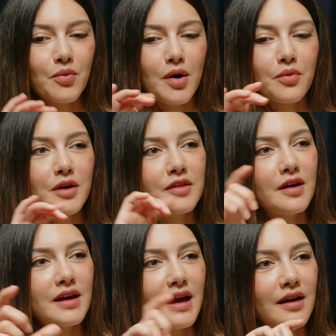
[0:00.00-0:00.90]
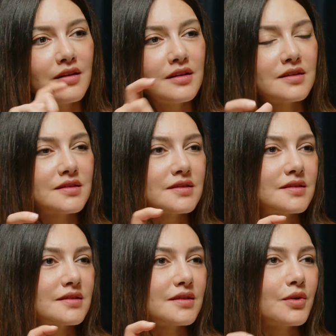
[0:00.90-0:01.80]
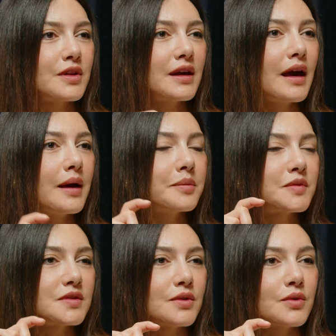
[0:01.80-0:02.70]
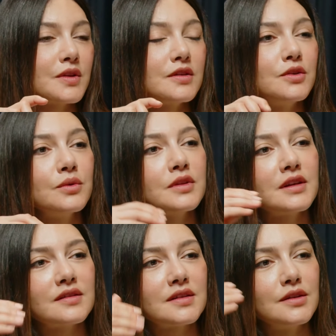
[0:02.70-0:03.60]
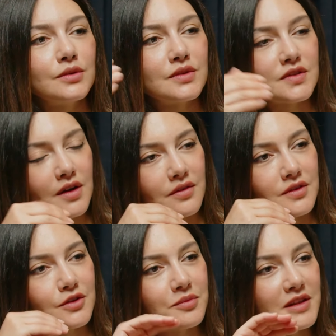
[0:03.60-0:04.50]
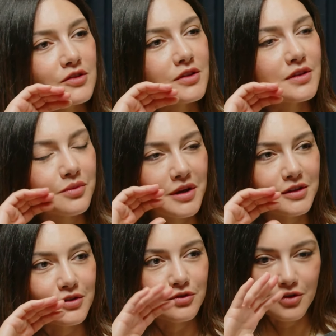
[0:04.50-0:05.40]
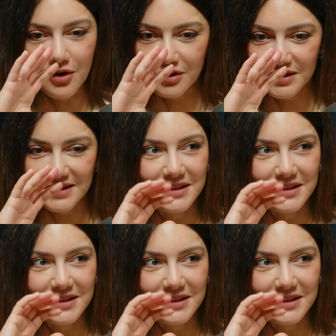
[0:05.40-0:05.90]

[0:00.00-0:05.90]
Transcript: What were the areas or the gaps or the new things that you discovered? You mentioned the word shocked